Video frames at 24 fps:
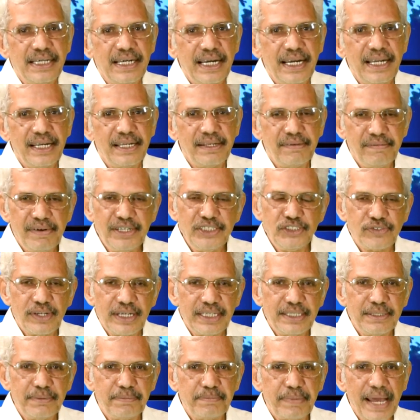and
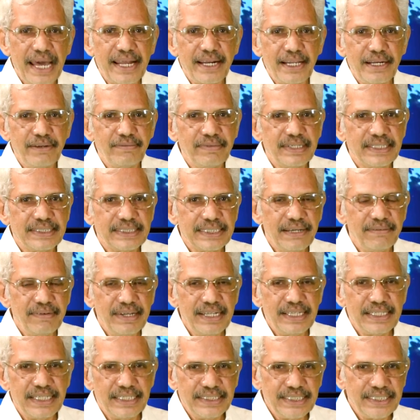eventually the panel will say,
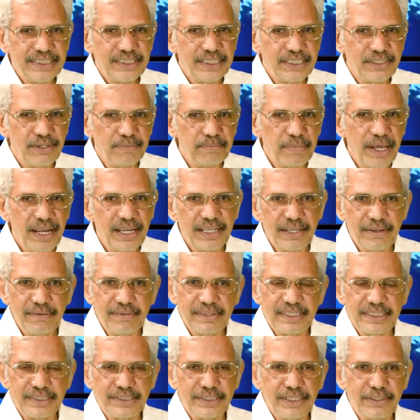well, this is the
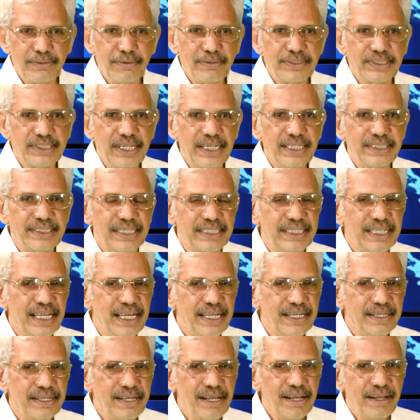molecule, this is the dosage, and
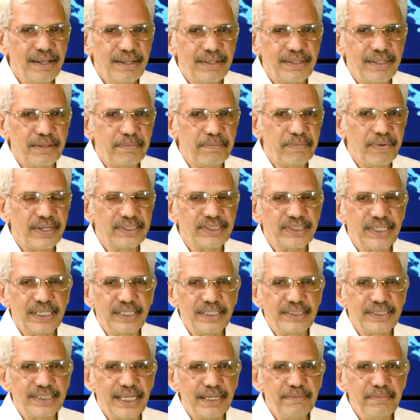then the person
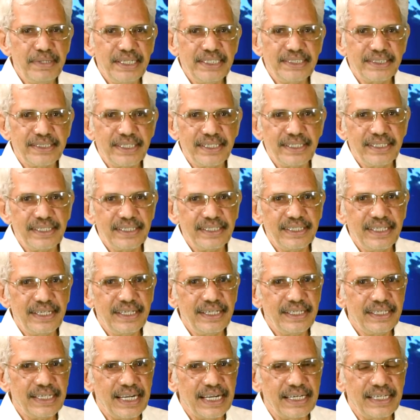is administered
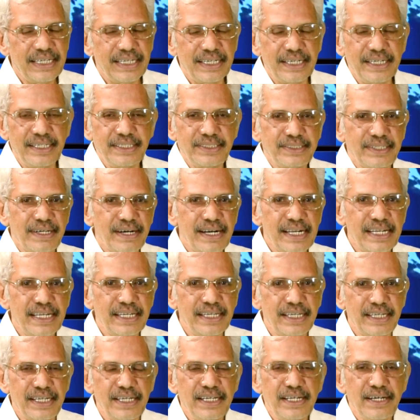that, and he
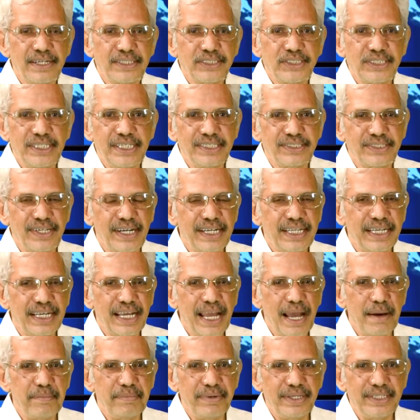or she is running
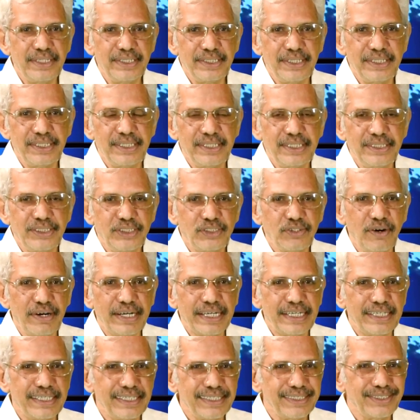happily,
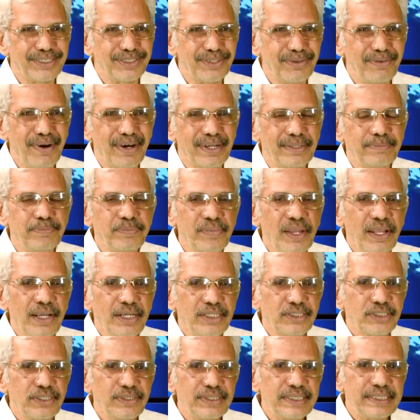jogging and so on.
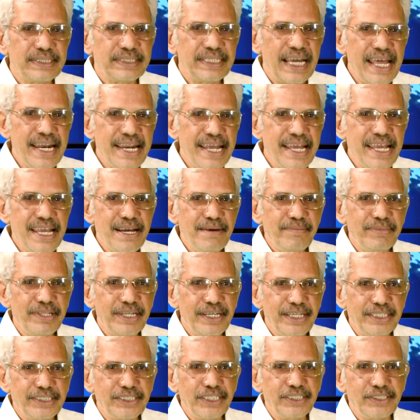So 10 a.m. the
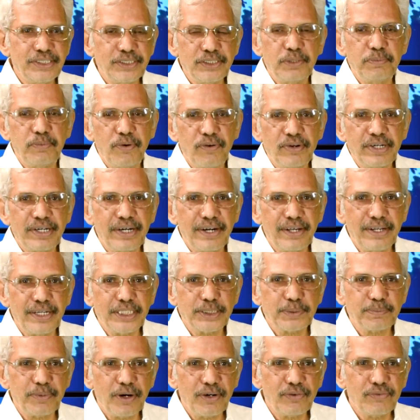disease is reported on a
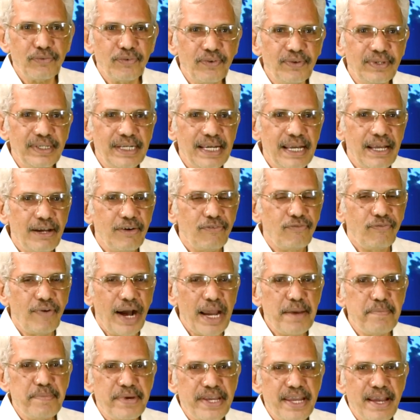smartphone,
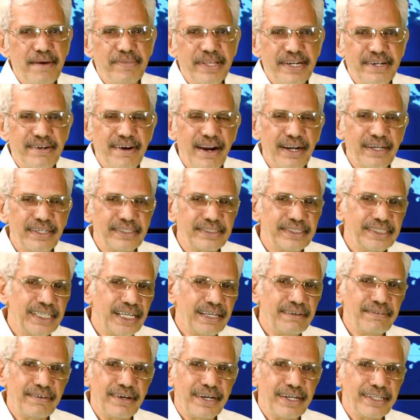5 p.m. the drug is
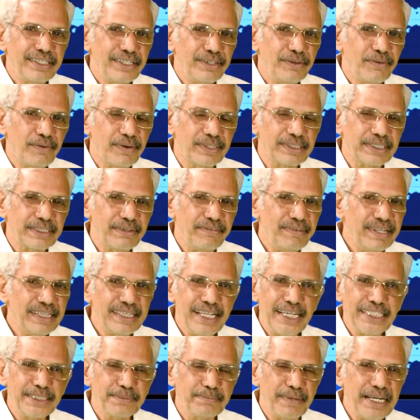delivered at the doorstep. Well,
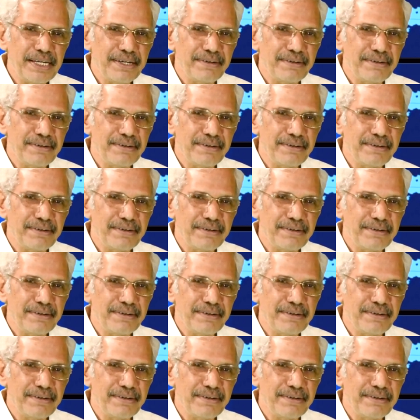that's my